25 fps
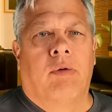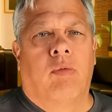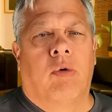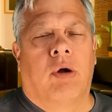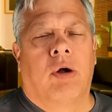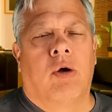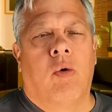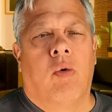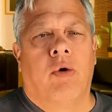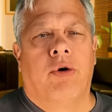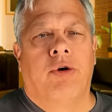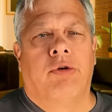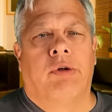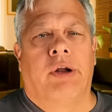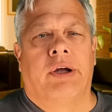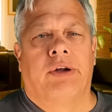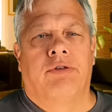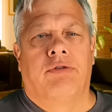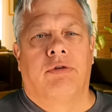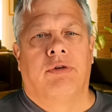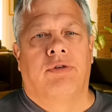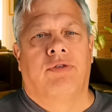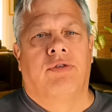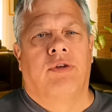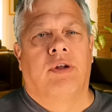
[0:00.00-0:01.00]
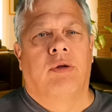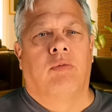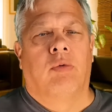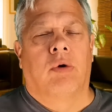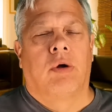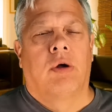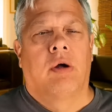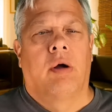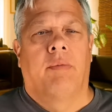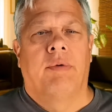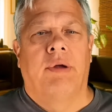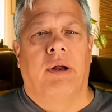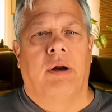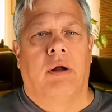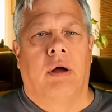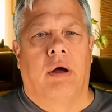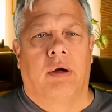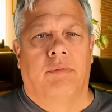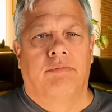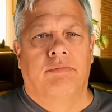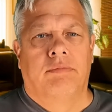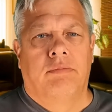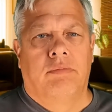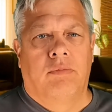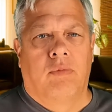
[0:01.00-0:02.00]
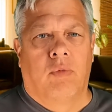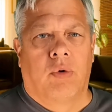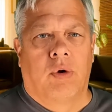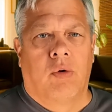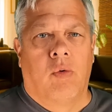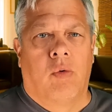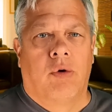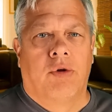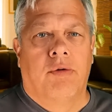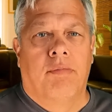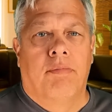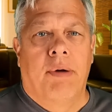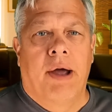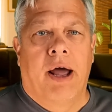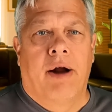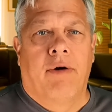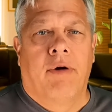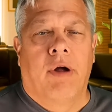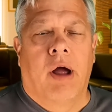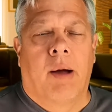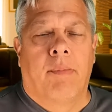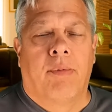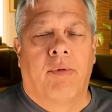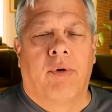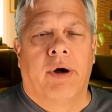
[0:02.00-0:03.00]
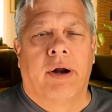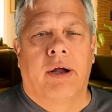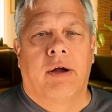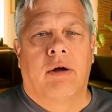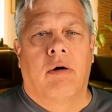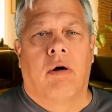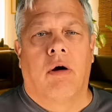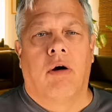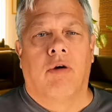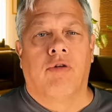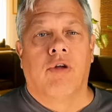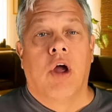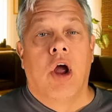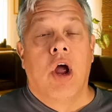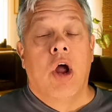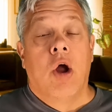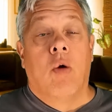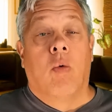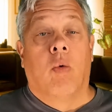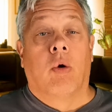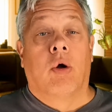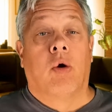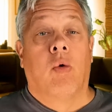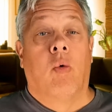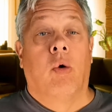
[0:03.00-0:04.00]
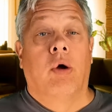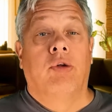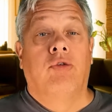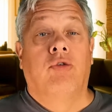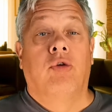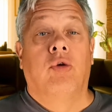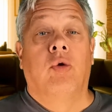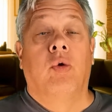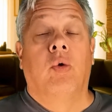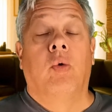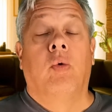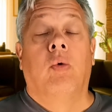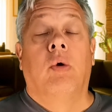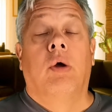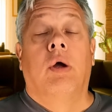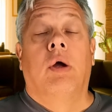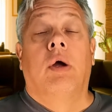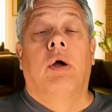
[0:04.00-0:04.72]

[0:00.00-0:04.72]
We're going to electricity. We're going to battery-operated cars. We're going to